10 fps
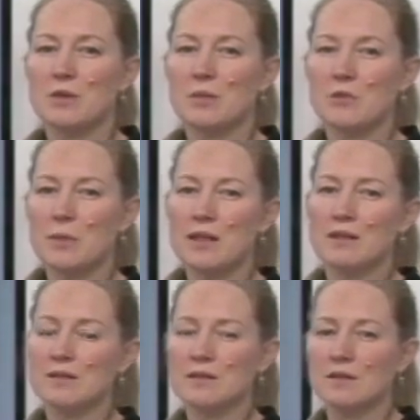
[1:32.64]
when we've
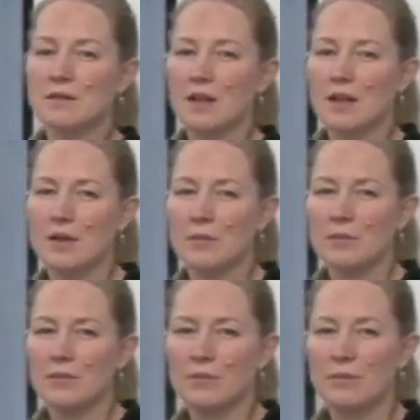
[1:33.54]
been
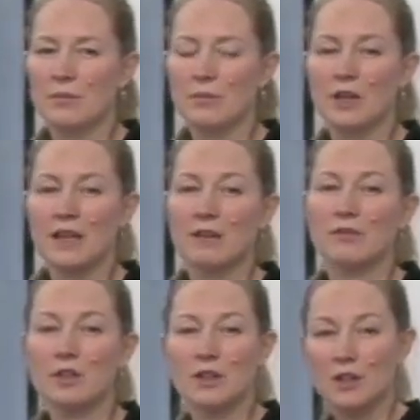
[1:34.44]
working
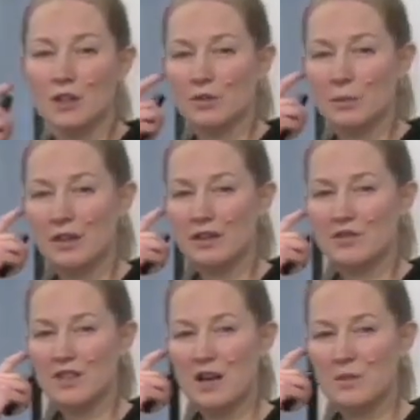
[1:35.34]
for a long period
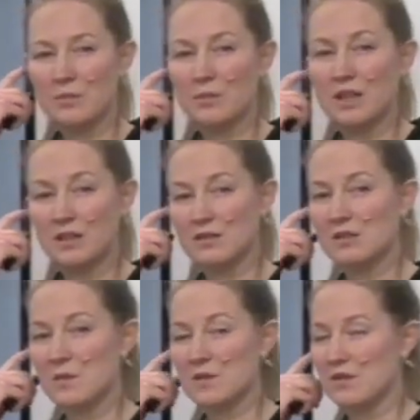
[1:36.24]
of time in
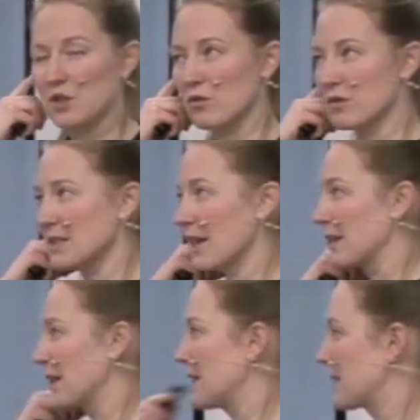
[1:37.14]
terms of endurance
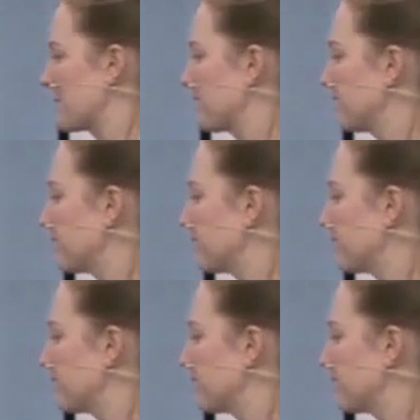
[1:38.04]
athletes.